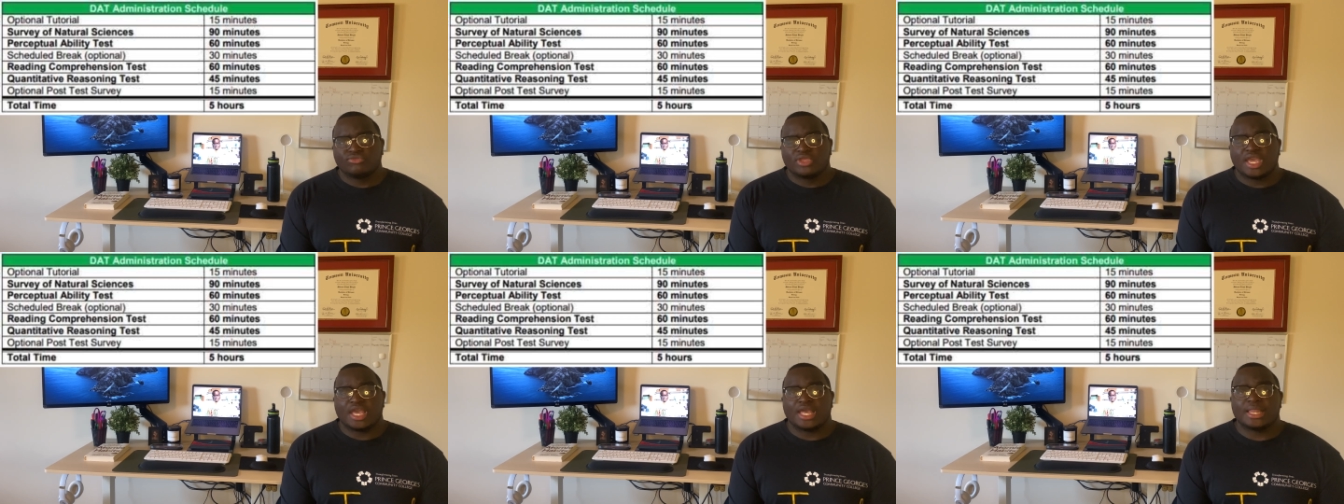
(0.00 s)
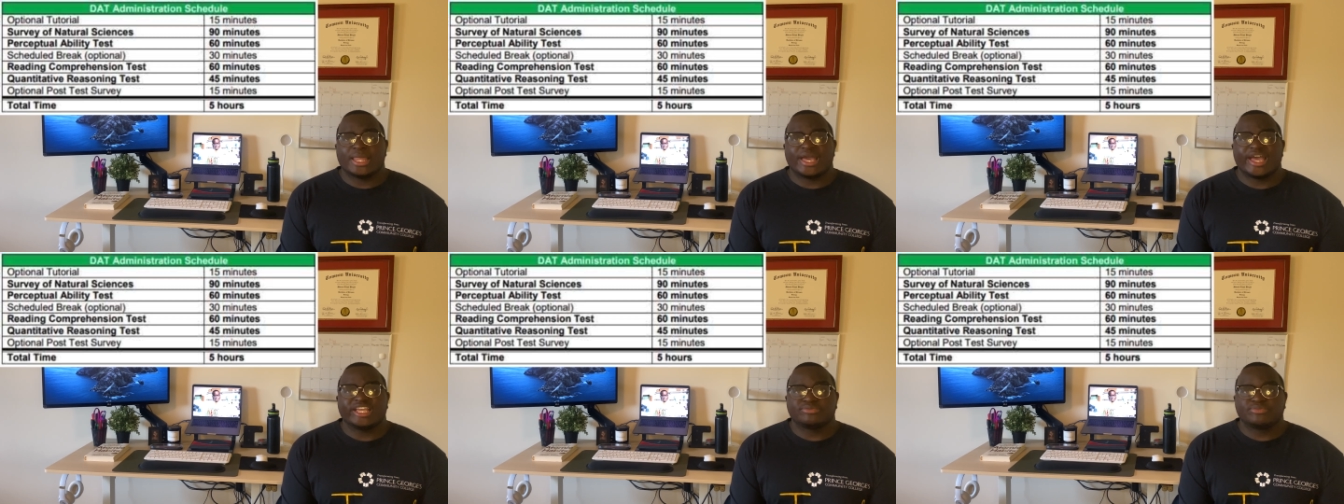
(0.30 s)
and
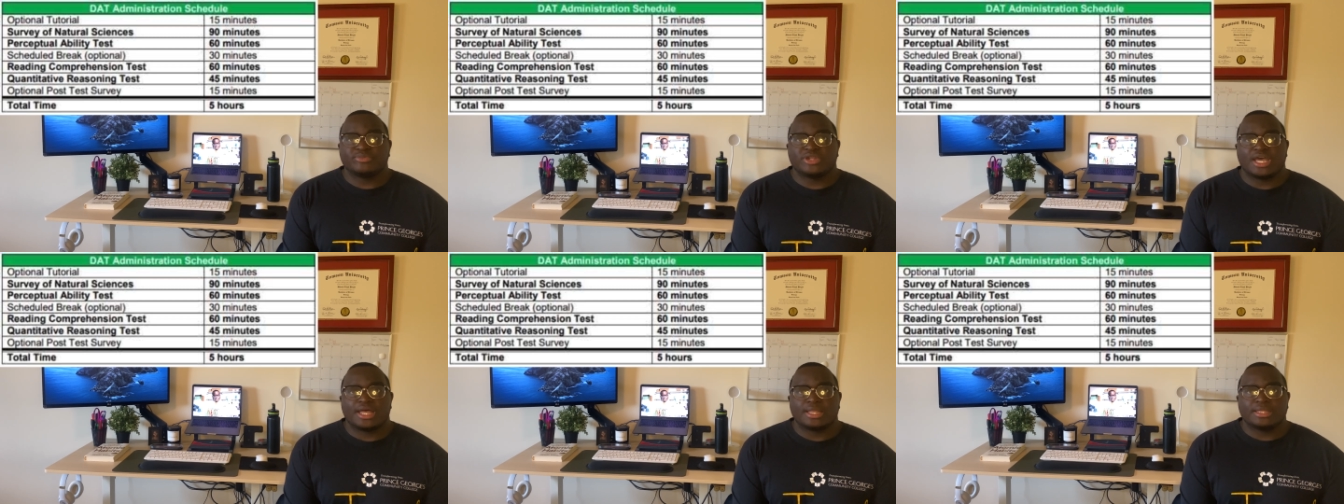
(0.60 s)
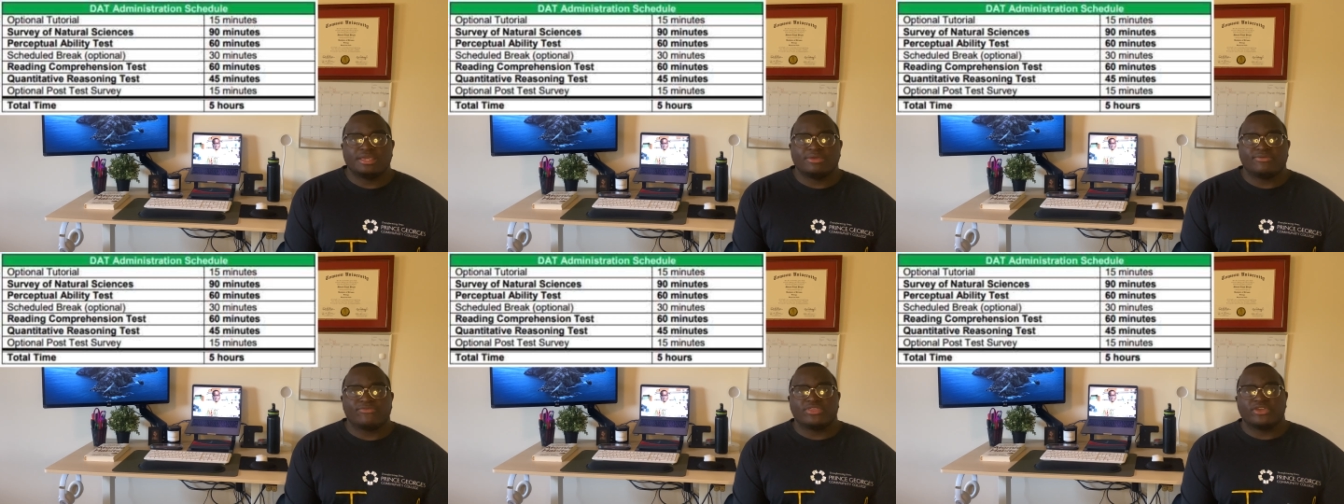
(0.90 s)
last but not
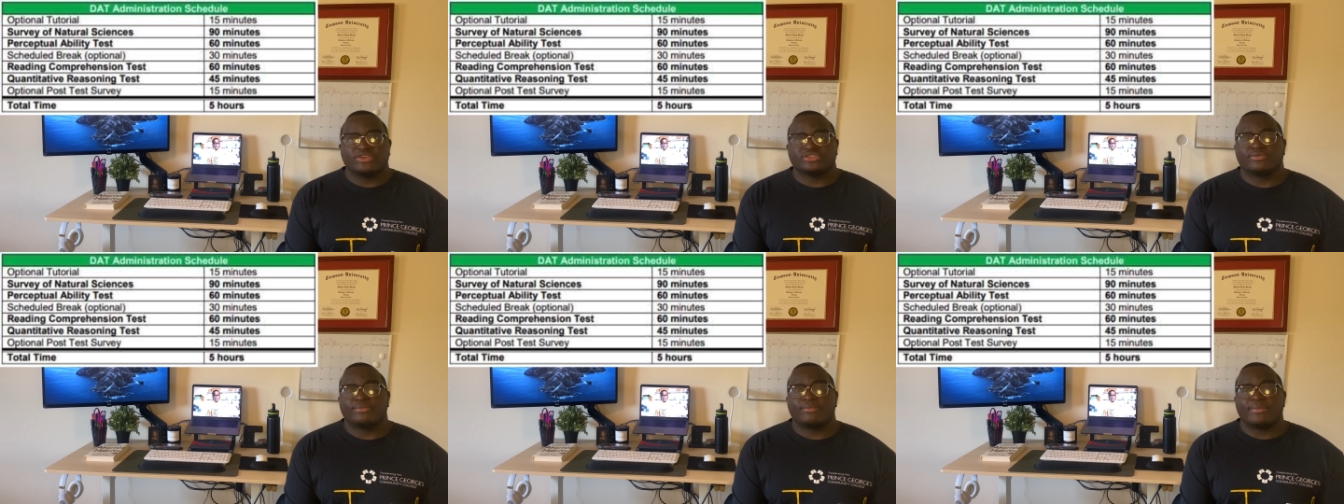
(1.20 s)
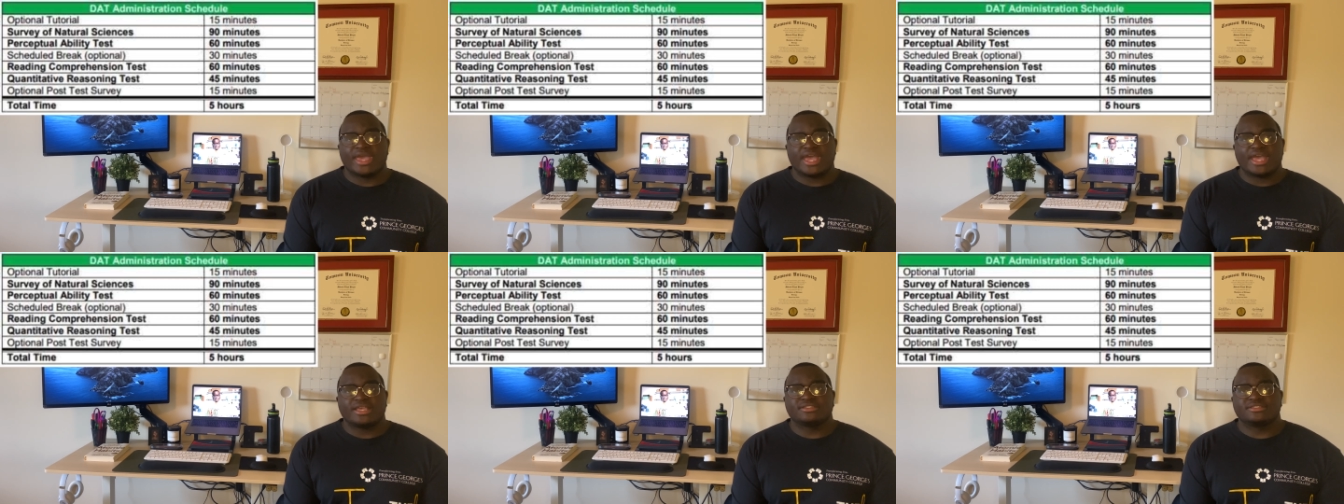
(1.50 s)
least, there's a
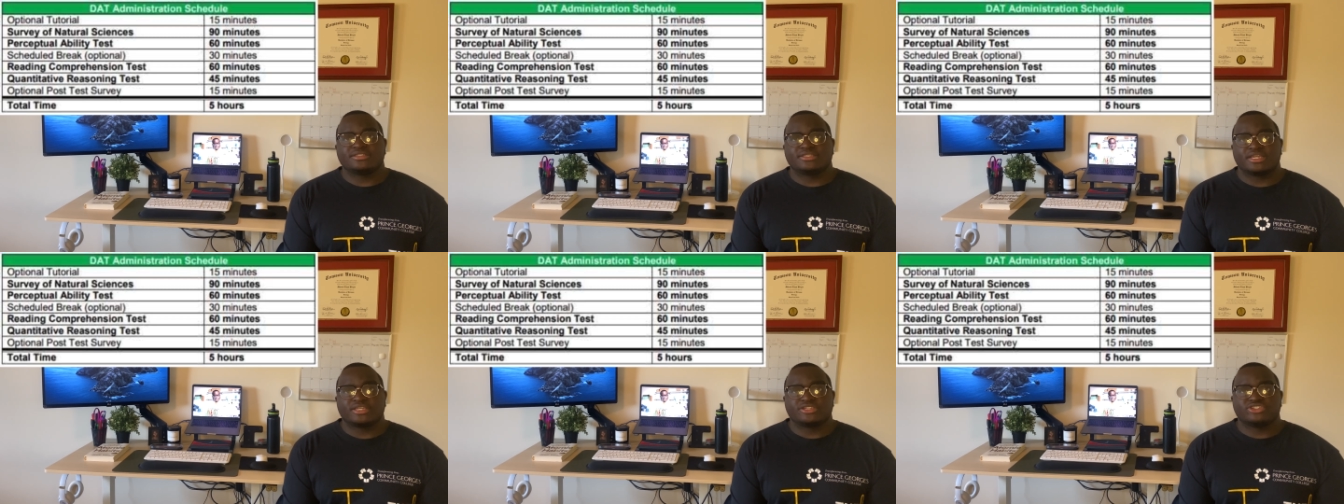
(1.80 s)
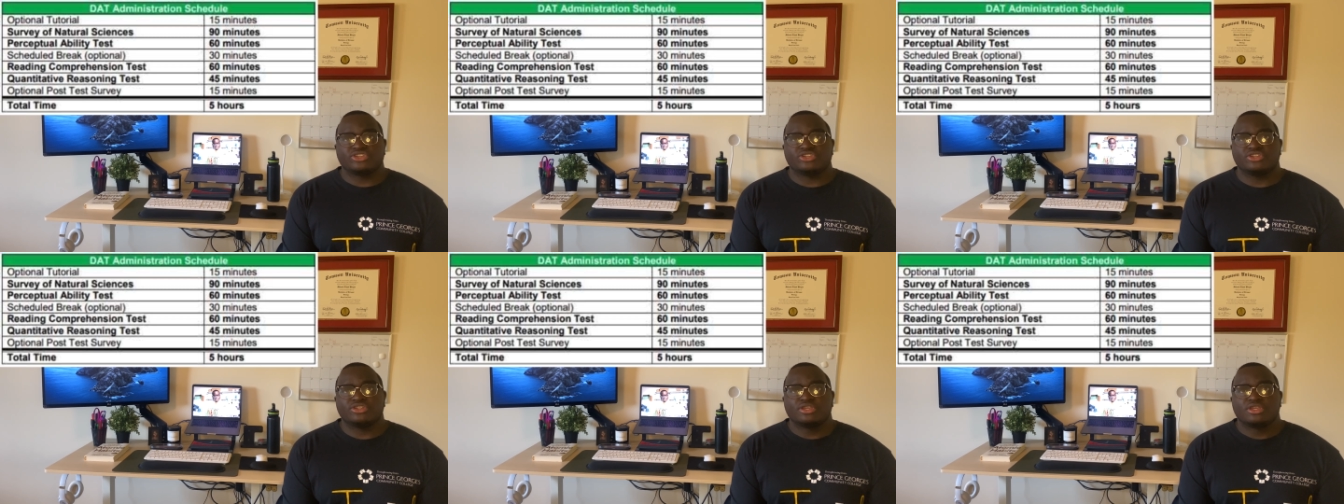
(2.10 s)
math
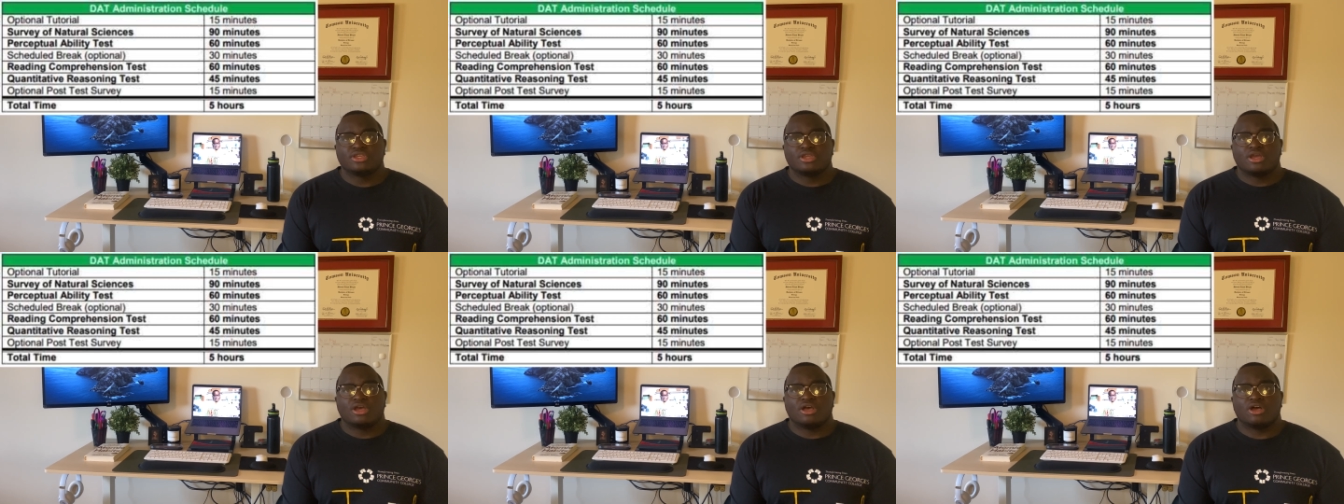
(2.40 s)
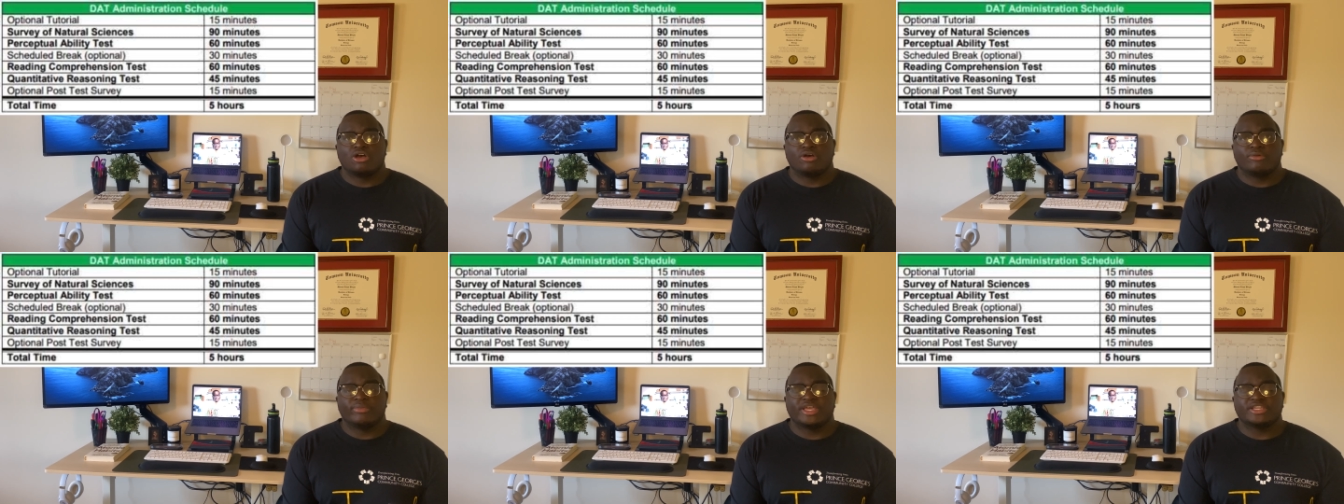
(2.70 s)
section
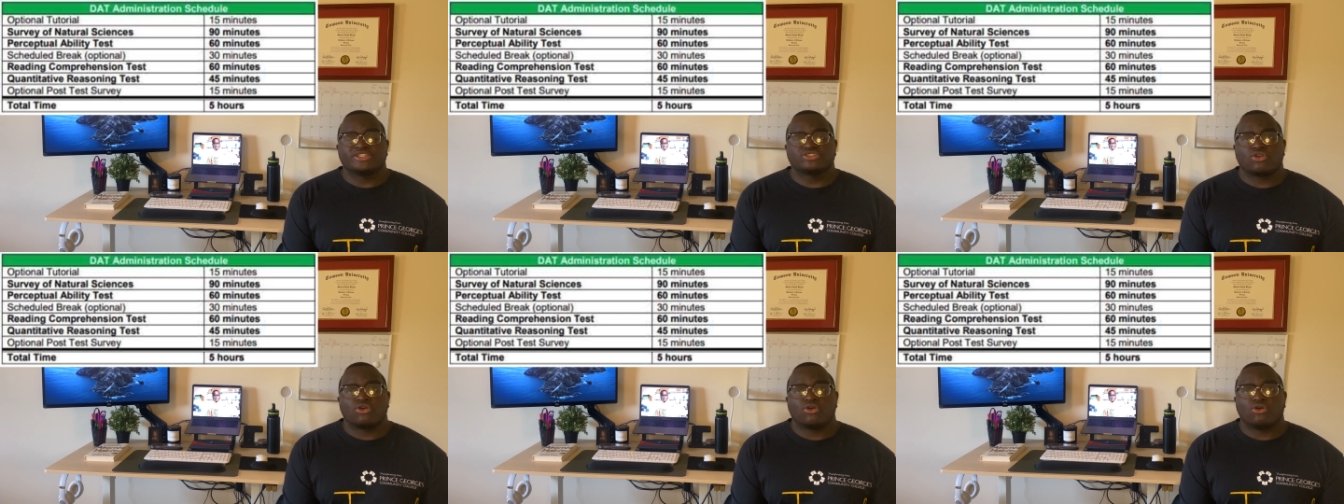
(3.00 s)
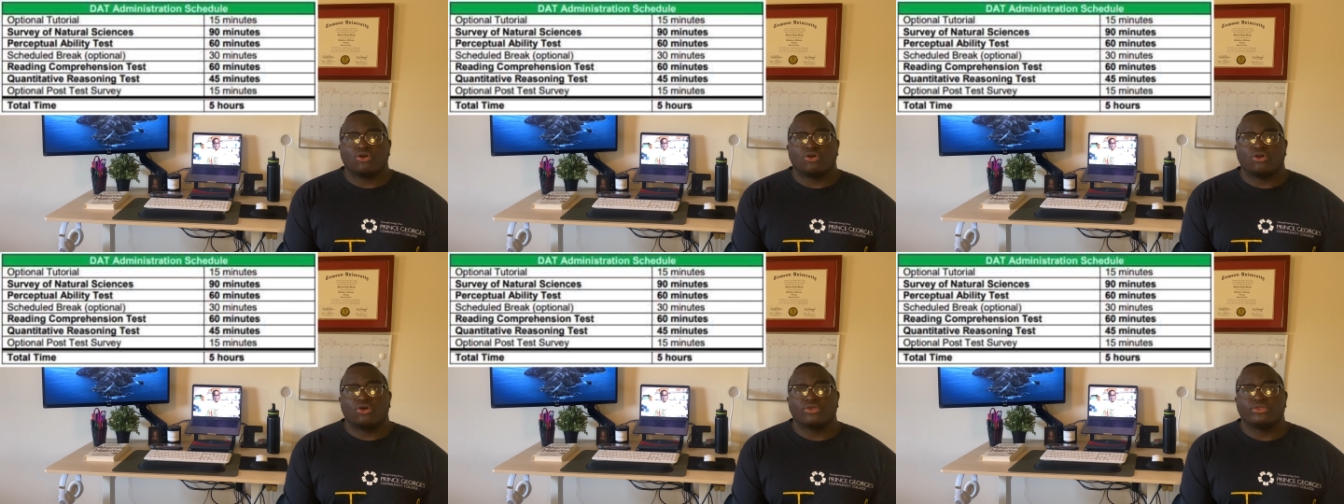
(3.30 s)
um, that's
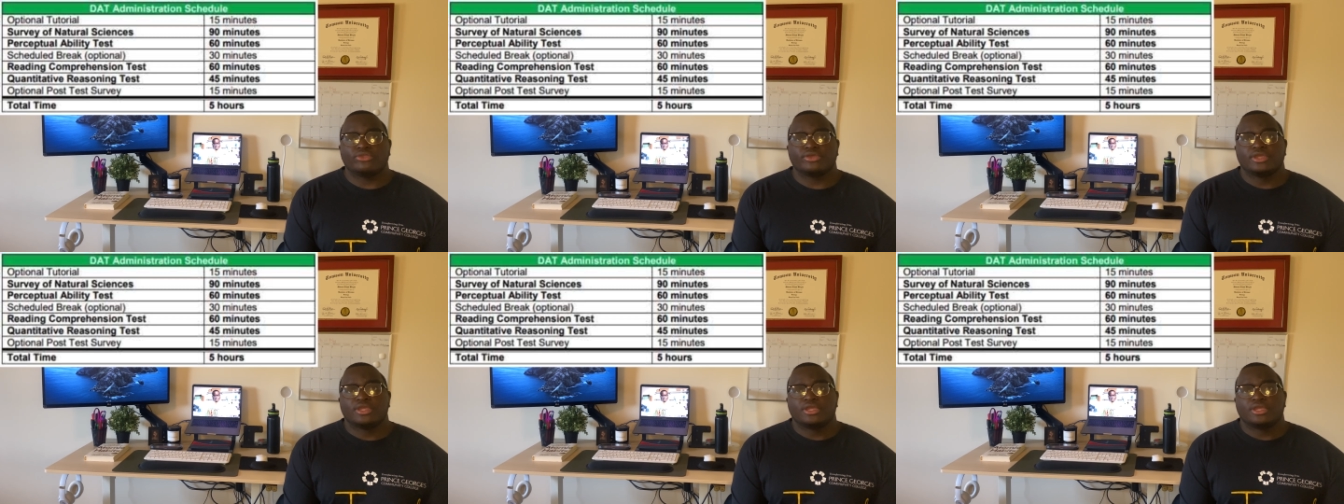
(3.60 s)
called